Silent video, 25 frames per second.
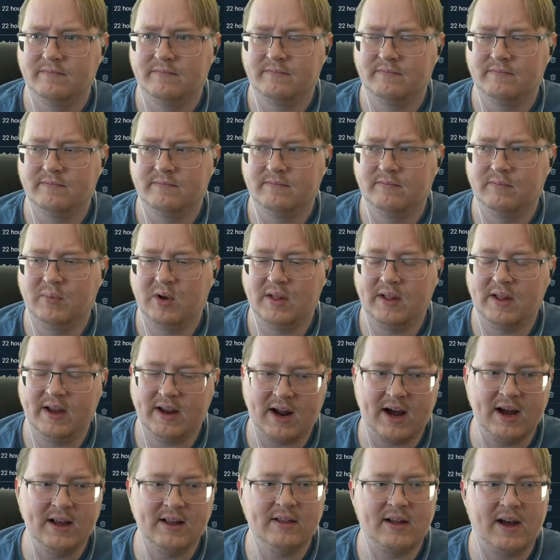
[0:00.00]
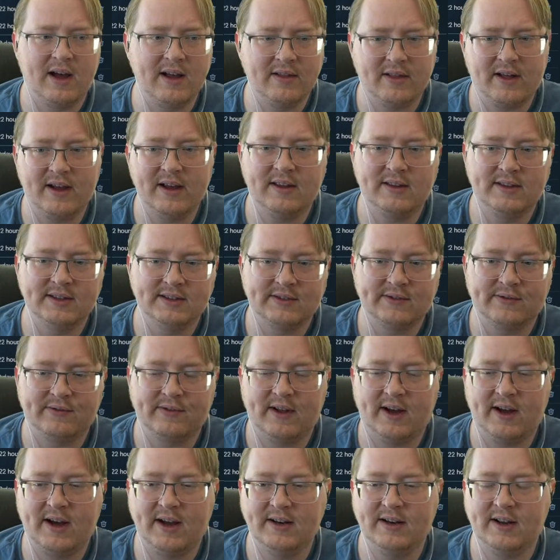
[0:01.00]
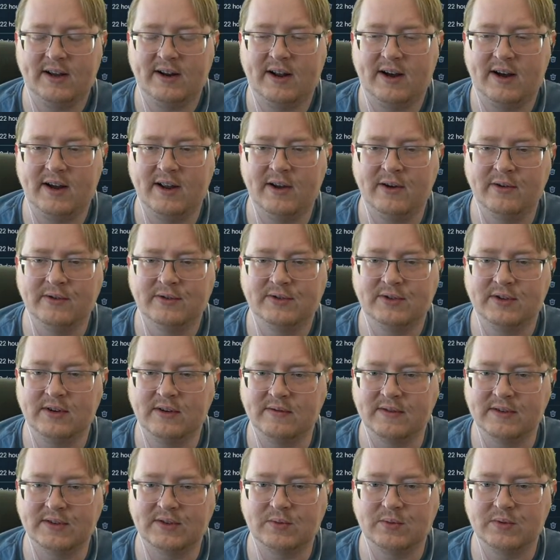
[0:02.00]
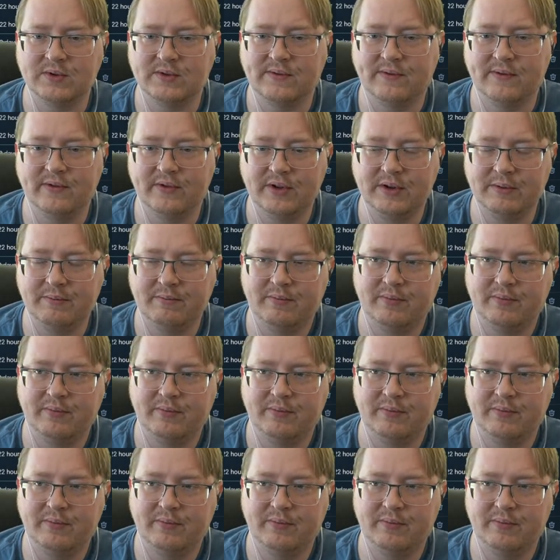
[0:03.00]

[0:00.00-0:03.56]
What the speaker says: but like I like this fly.io service which Philippe